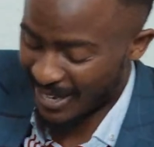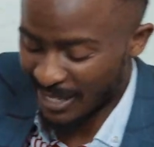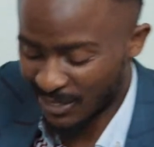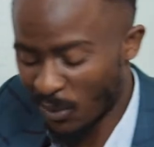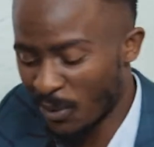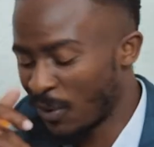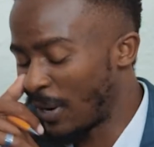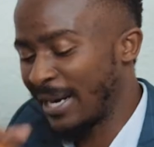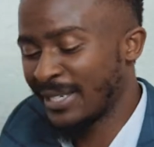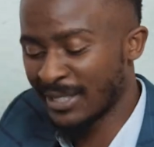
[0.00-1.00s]
So, all
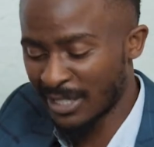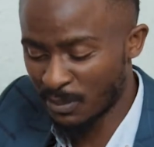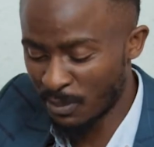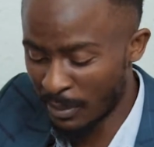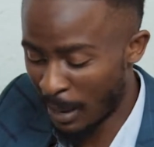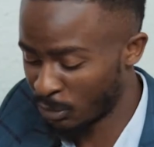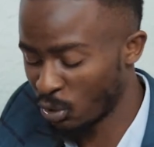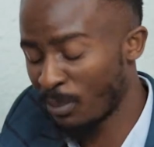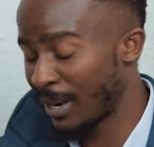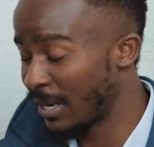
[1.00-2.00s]
right, I'm
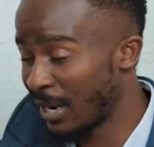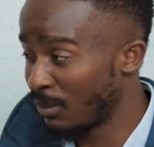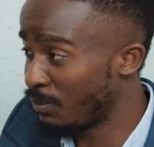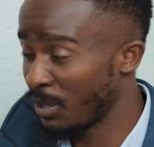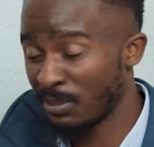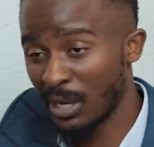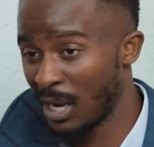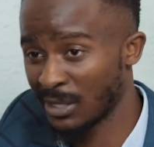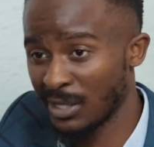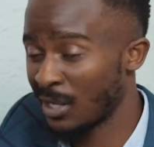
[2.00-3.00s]
sure by now people are
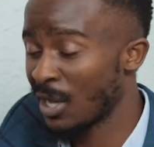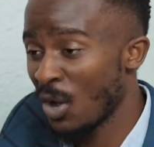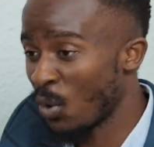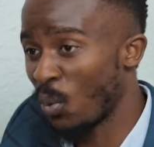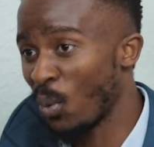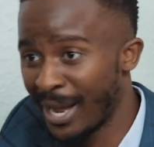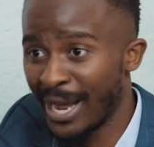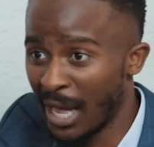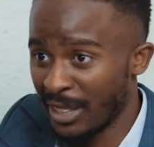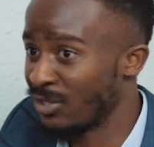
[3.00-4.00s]
asking,
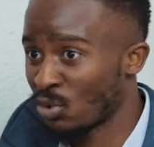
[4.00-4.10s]
where are these